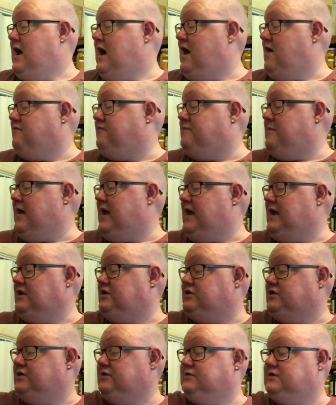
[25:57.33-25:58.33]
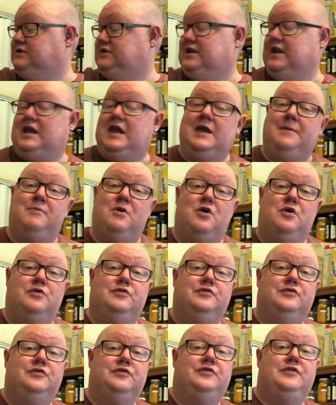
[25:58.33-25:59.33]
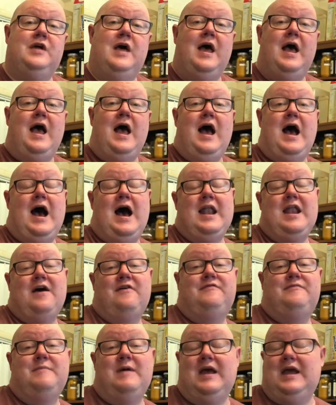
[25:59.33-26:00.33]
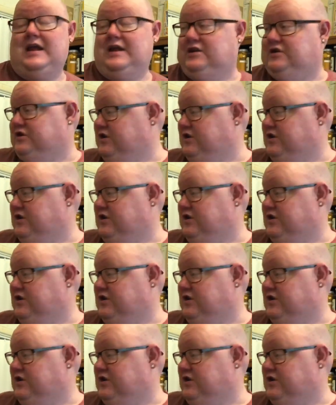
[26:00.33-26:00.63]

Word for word: I've made you sticky buns, and I've made